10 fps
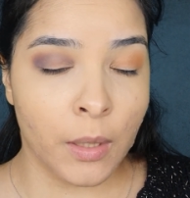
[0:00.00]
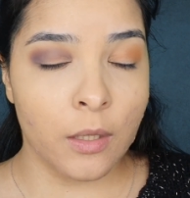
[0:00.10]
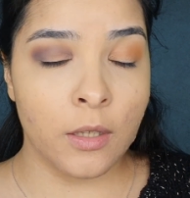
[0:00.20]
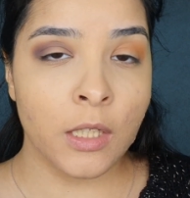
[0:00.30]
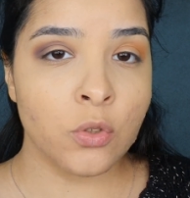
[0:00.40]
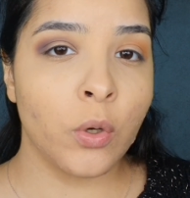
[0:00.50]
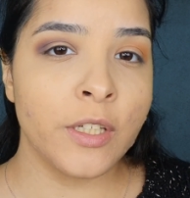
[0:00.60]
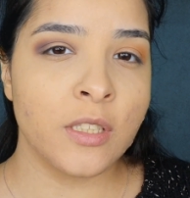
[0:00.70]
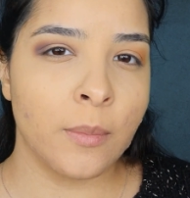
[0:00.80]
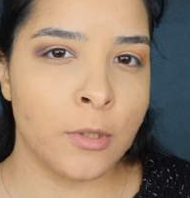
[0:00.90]
That's why
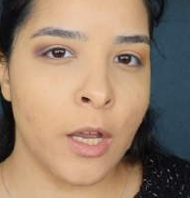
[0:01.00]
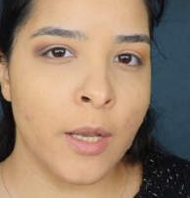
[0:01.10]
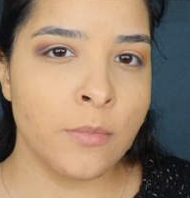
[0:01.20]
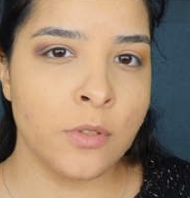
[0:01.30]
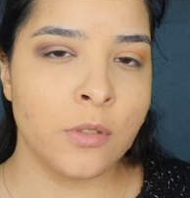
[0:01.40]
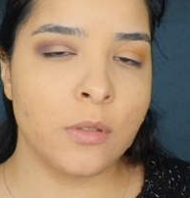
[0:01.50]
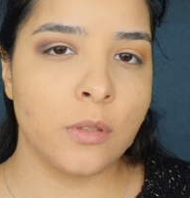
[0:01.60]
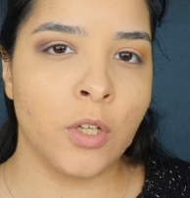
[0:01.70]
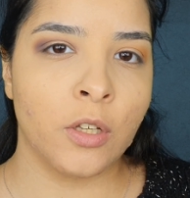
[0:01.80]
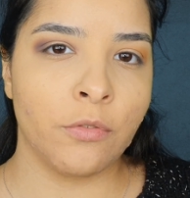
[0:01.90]
sometimes
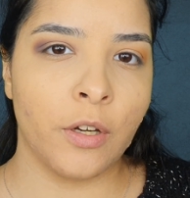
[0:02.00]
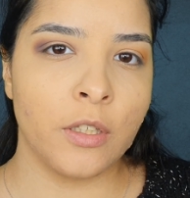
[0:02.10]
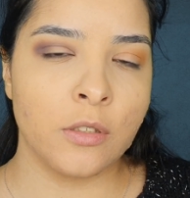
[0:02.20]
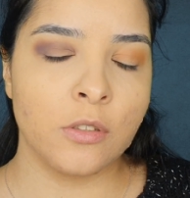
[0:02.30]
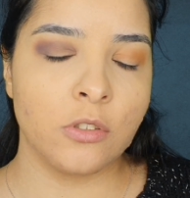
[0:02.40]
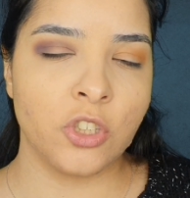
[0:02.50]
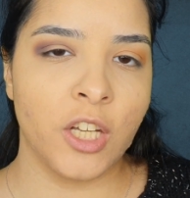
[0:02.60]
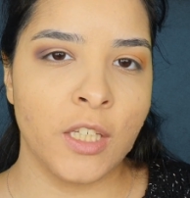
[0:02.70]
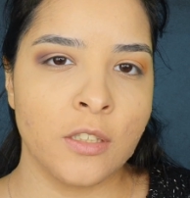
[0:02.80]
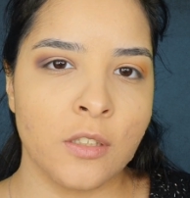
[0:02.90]
you can find
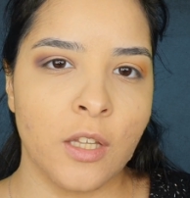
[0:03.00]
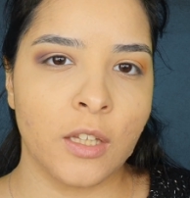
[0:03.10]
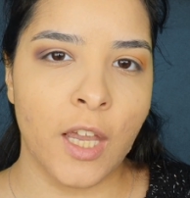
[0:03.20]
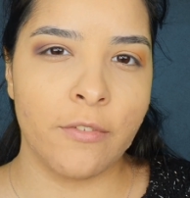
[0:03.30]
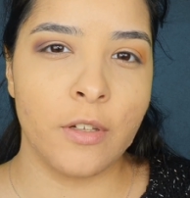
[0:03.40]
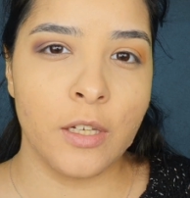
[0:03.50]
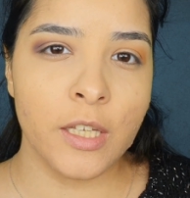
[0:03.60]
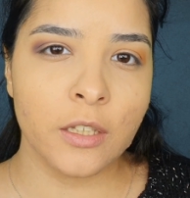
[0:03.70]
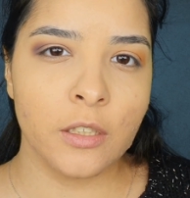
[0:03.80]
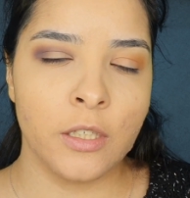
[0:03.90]
shades that have a
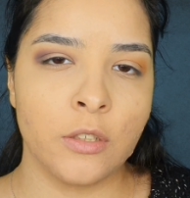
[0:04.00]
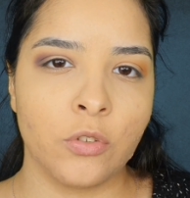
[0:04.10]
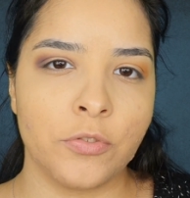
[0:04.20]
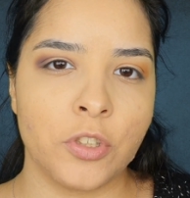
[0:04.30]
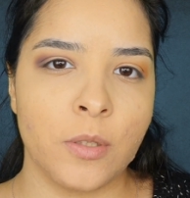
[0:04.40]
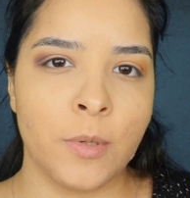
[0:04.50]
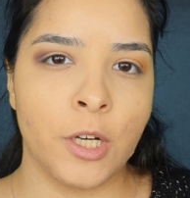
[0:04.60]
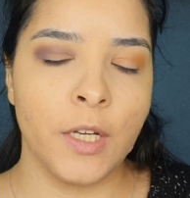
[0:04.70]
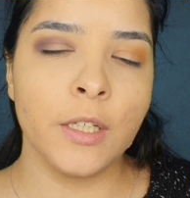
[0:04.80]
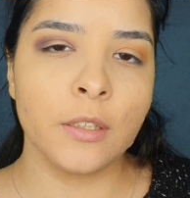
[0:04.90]
little hint of shimmer
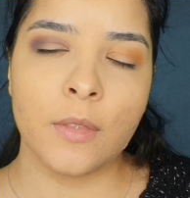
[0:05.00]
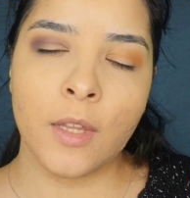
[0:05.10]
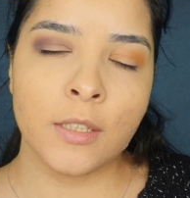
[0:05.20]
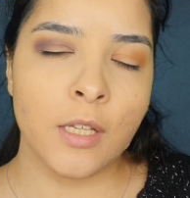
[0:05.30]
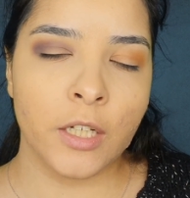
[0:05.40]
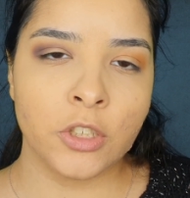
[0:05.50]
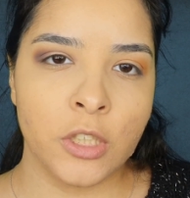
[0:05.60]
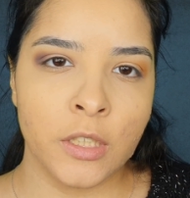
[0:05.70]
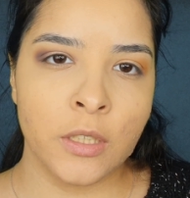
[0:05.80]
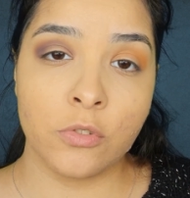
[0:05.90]
in it. That's
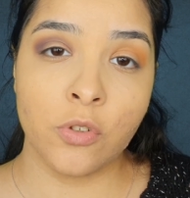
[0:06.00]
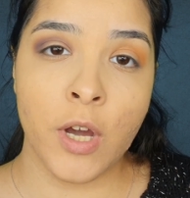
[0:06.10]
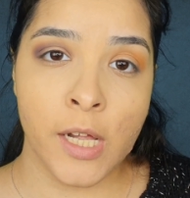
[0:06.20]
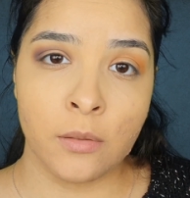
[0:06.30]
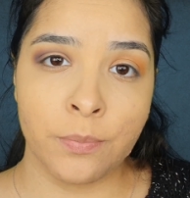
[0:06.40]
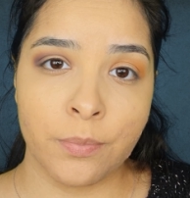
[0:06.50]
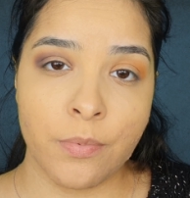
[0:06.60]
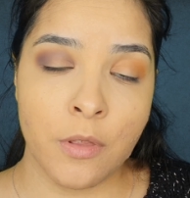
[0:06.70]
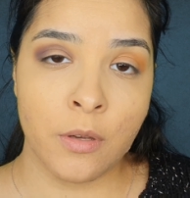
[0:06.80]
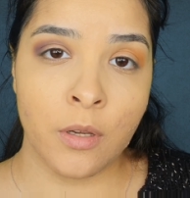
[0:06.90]
actually to help
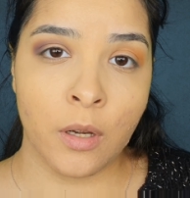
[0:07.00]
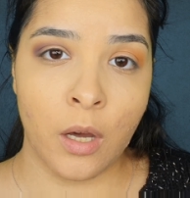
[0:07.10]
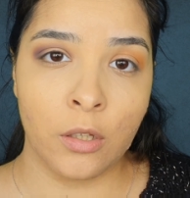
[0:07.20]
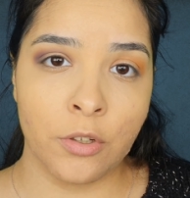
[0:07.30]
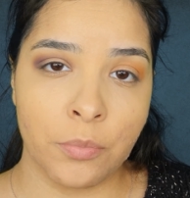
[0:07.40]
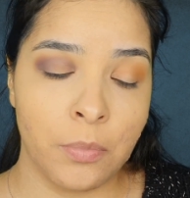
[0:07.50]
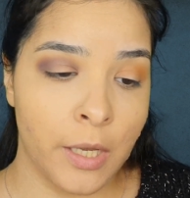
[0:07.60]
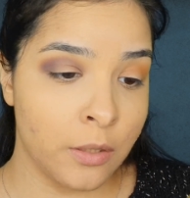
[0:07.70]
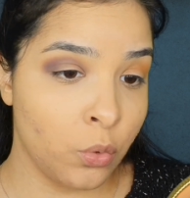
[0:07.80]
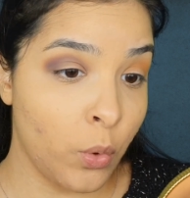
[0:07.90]
the color
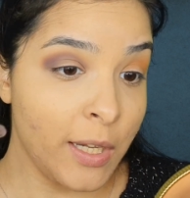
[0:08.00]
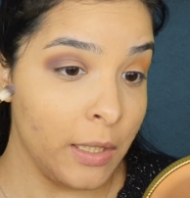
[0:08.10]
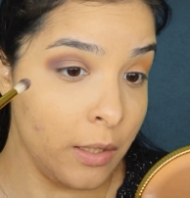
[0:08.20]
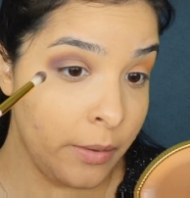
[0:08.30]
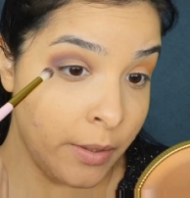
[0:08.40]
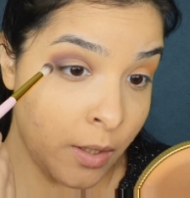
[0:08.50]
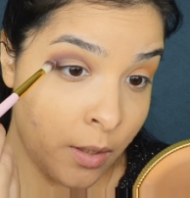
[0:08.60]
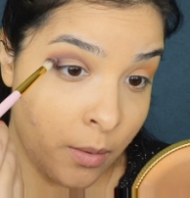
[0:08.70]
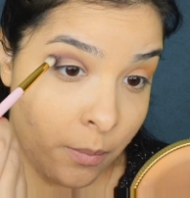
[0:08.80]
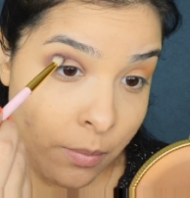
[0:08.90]
blend well,
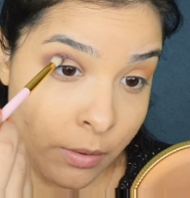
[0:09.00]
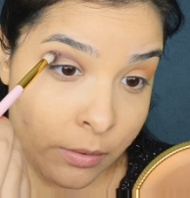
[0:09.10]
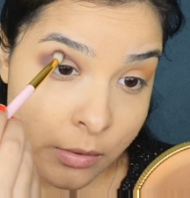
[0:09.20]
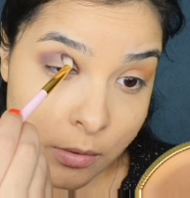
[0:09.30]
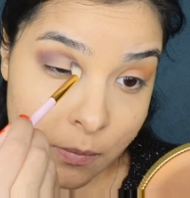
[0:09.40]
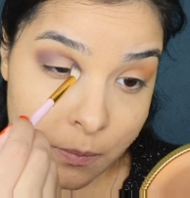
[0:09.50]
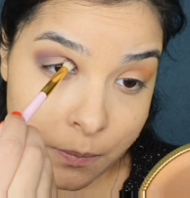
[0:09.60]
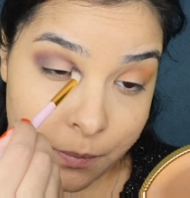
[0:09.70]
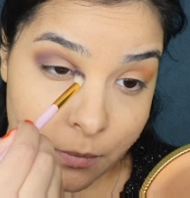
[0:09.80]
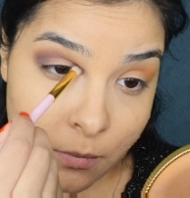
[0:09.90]
but
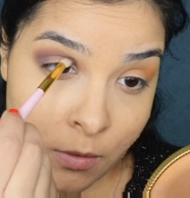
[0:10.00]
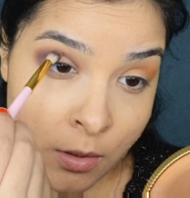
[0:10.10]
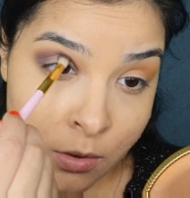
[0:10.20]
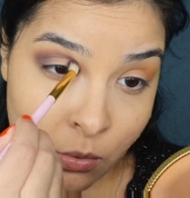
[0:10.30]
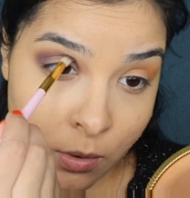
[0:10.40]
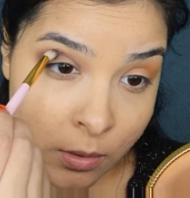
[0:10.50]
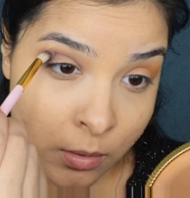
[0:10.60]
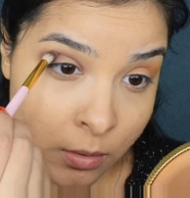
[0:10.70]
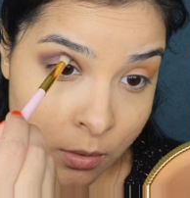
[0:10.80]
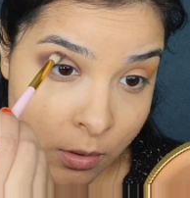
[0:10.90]
this
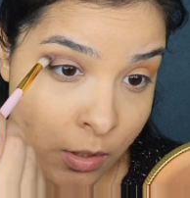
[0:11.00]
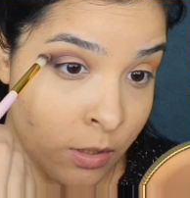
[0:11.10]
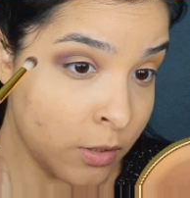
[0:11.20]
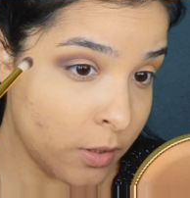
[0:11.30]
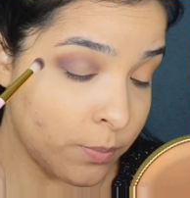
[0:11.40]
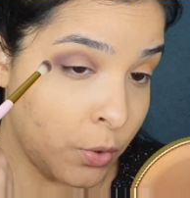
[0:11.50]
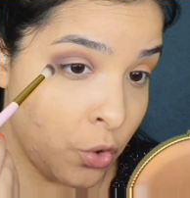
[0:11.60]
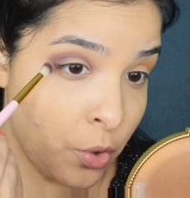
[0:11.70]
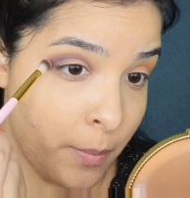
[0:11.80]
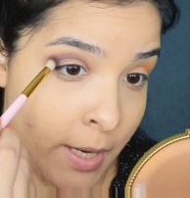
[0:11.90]
one is
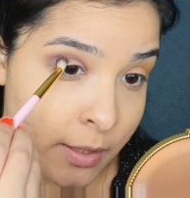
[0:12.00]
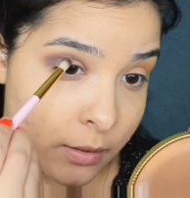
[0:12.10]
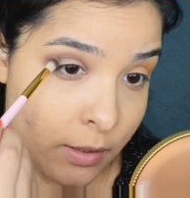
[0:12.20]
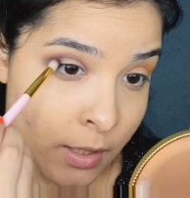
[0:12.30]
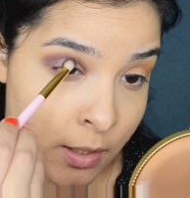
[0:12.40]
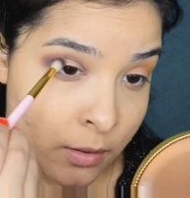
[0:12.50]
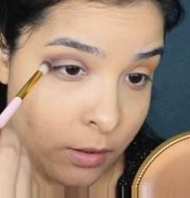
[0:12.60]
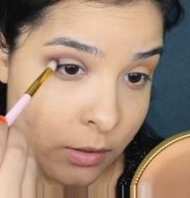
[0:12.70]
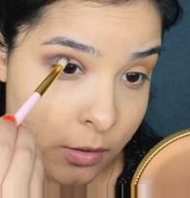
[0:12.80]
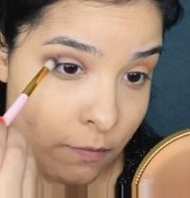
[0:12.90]
pure matte and
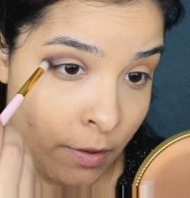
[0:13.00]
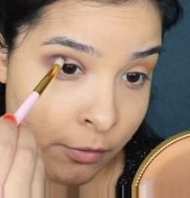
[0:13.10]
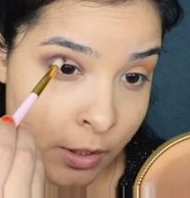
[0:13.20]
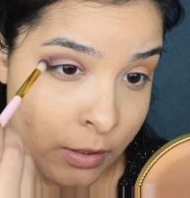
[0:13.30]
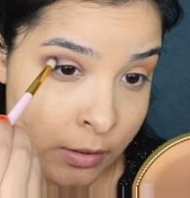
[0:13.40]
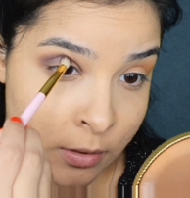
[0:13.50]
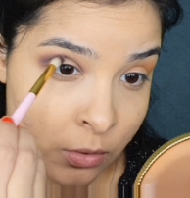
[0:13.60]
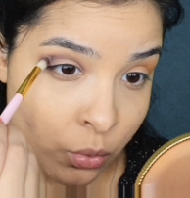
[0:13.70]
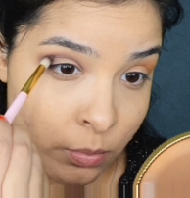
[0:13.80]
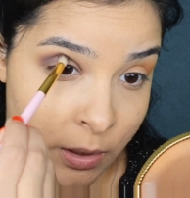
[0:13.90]
it's very easy
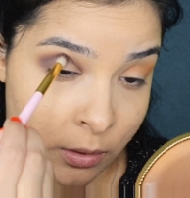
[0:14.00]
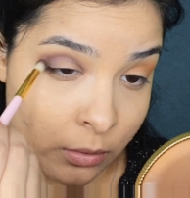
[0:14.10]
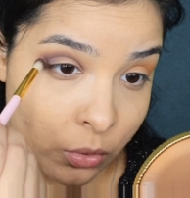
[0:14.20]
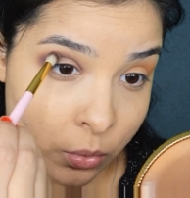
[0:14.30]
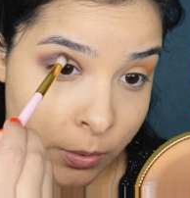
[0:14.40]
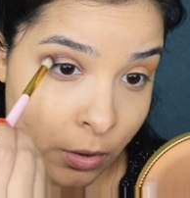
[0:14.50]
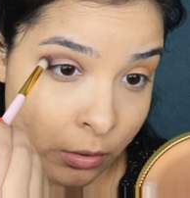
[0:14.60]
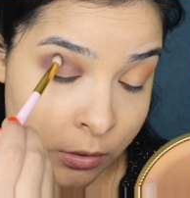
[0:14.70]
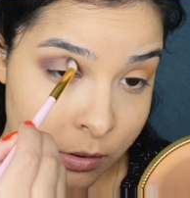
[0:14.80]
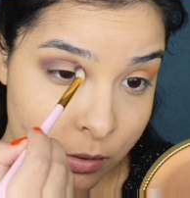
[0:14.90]
to blend, to be
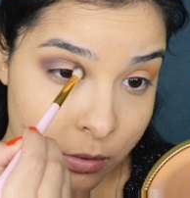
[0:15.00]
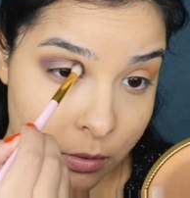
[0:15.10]
honest.